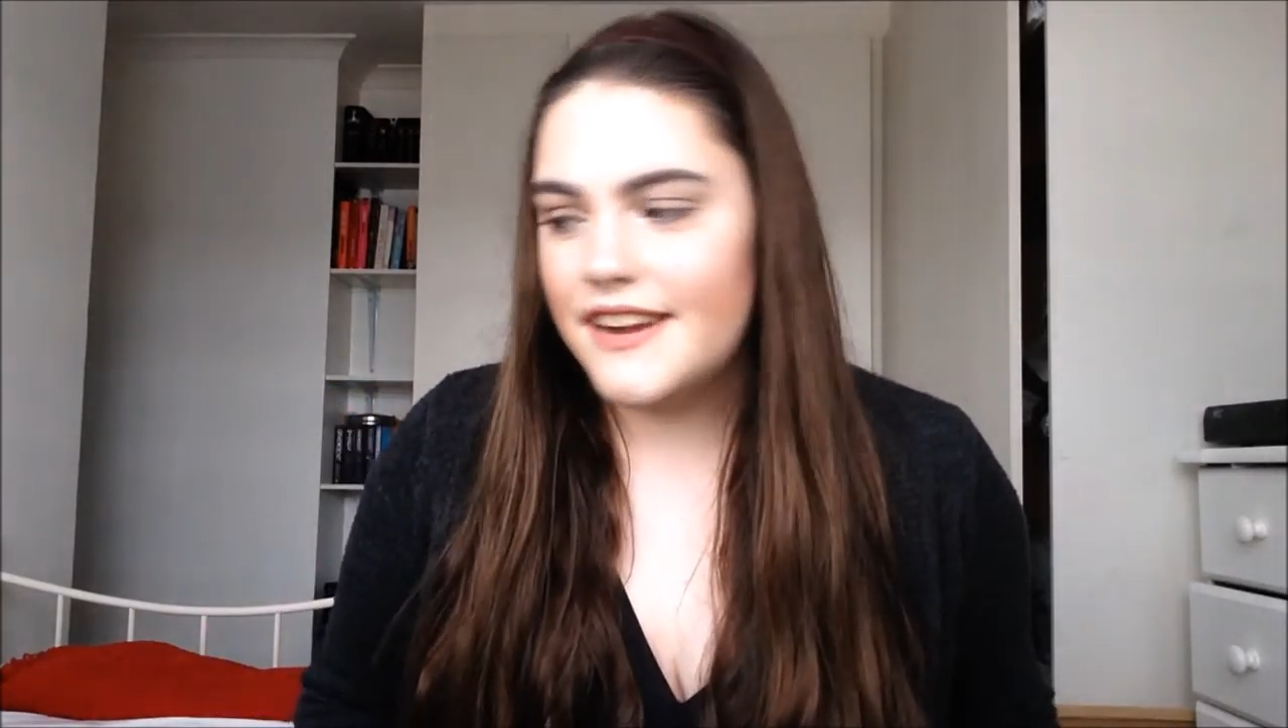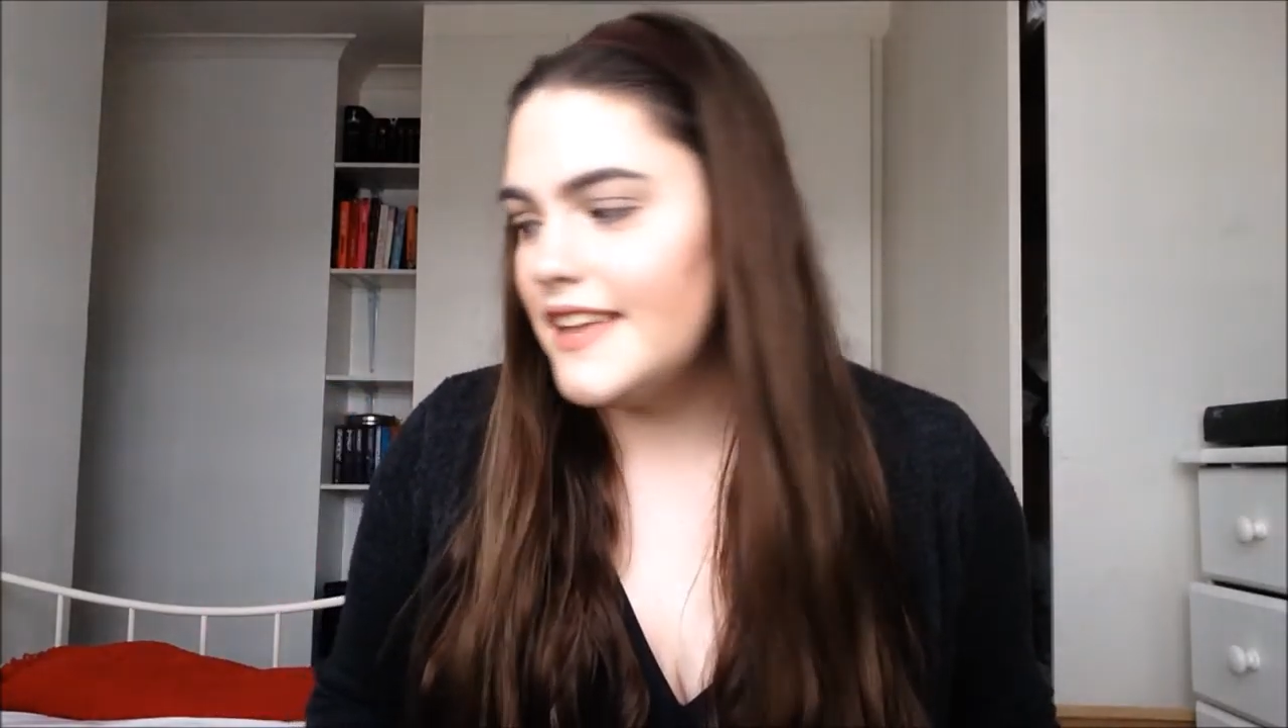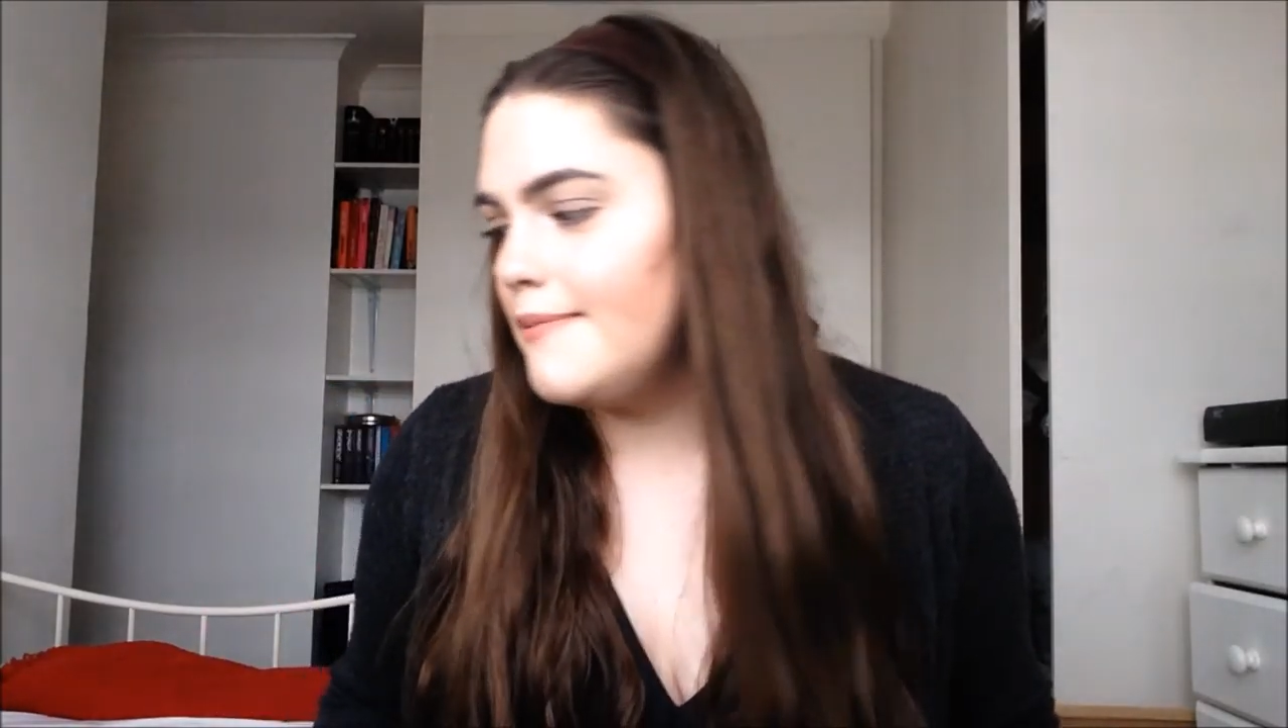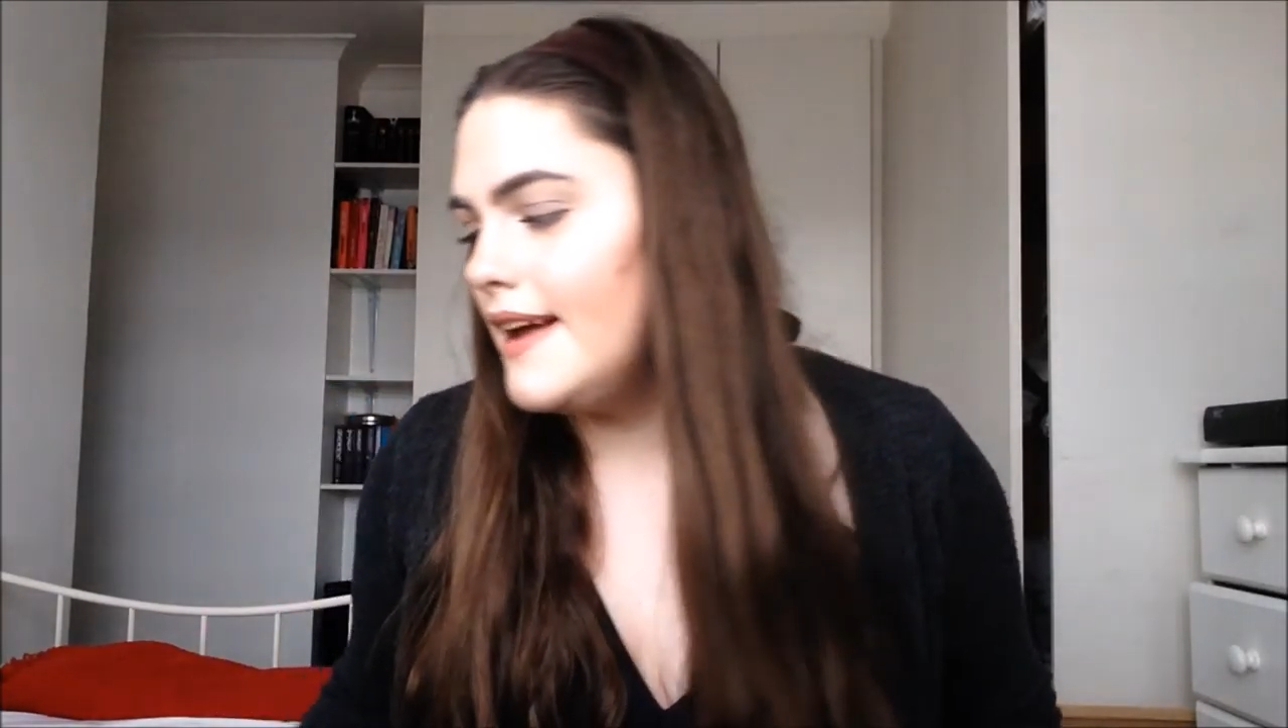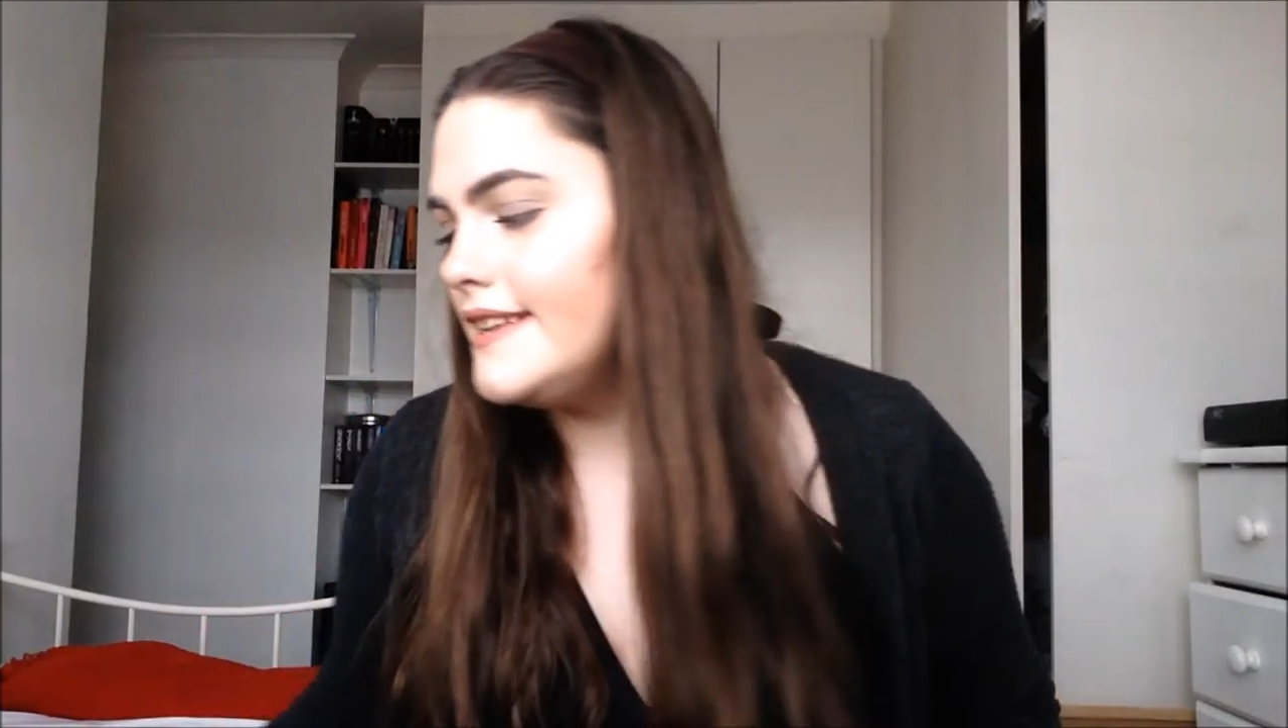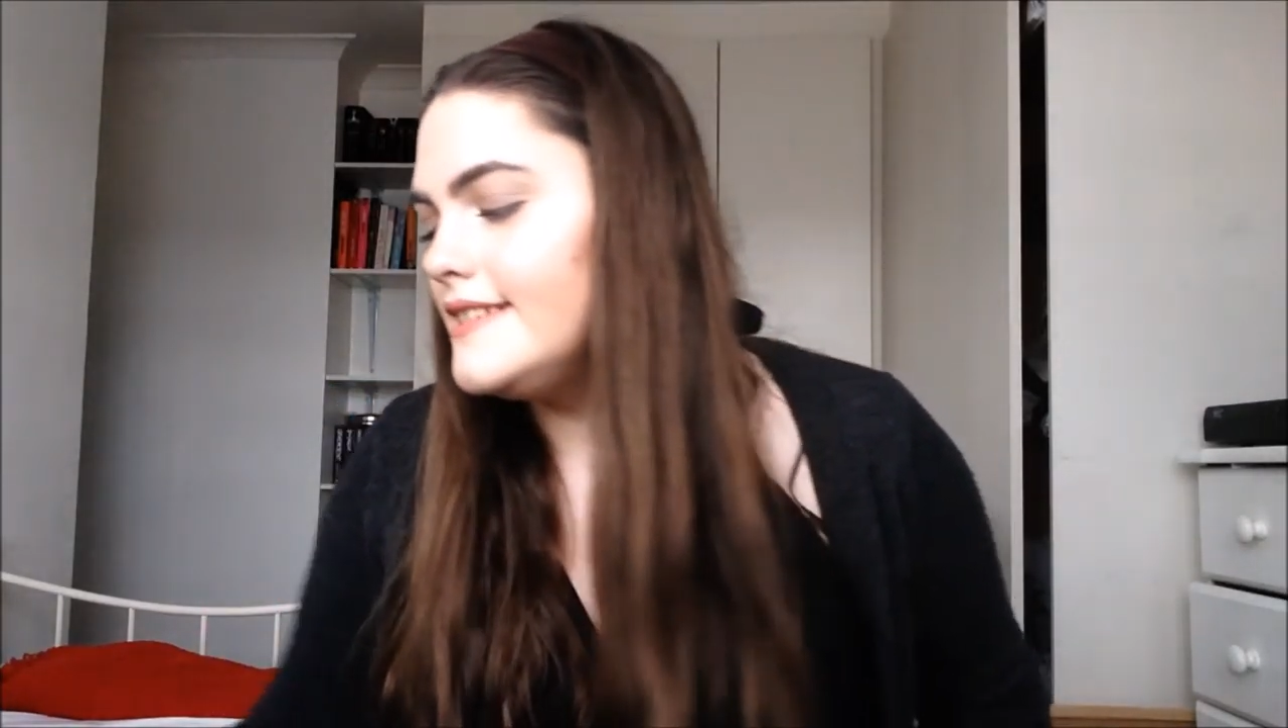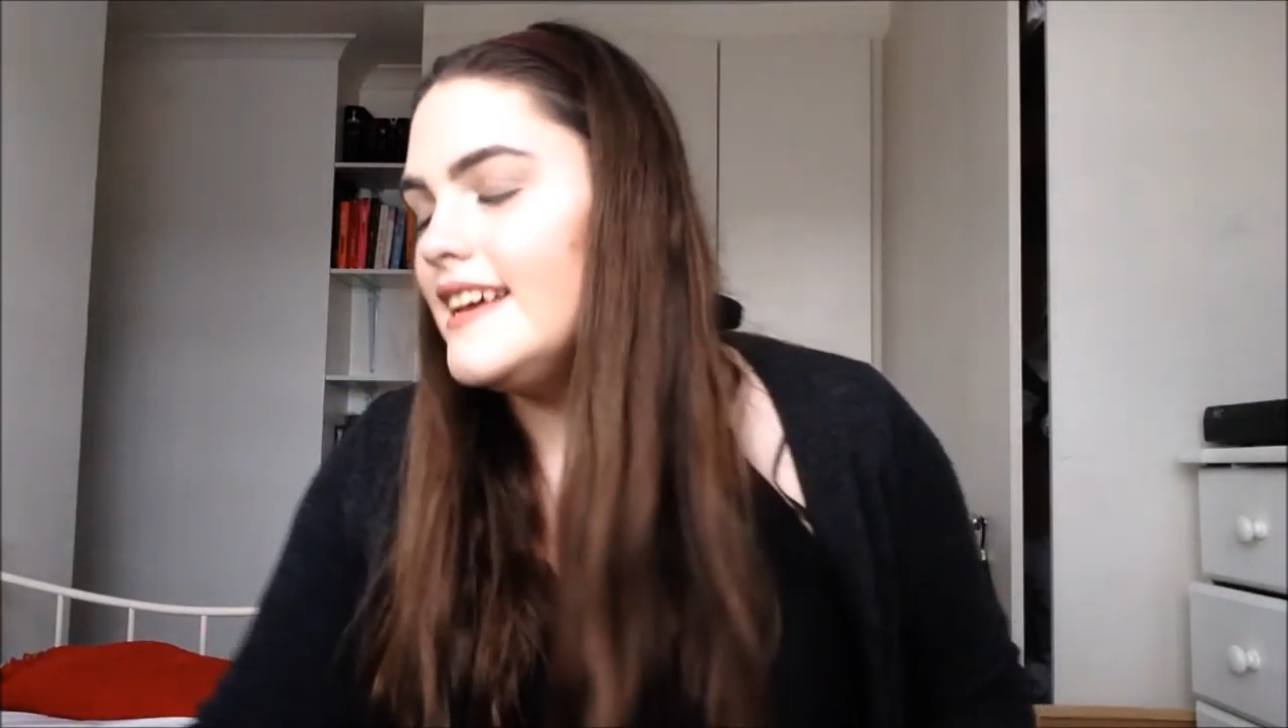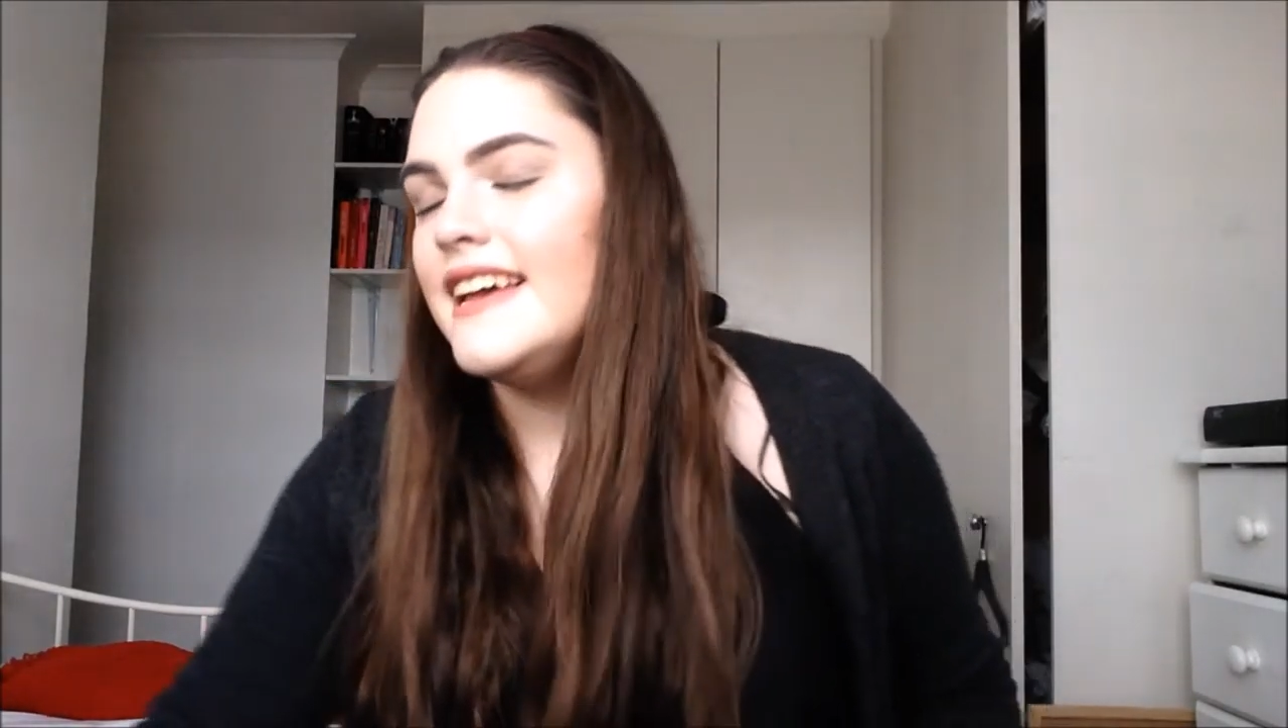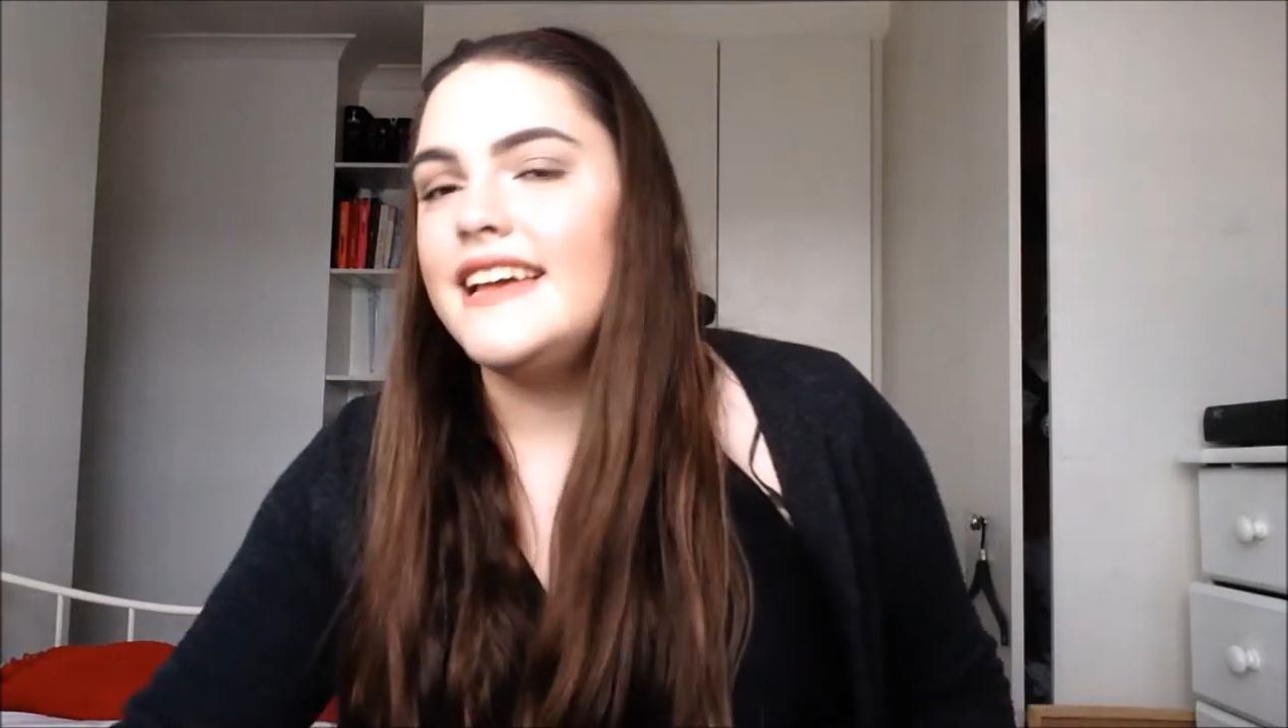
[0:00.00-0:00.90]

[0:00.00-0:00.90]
recommend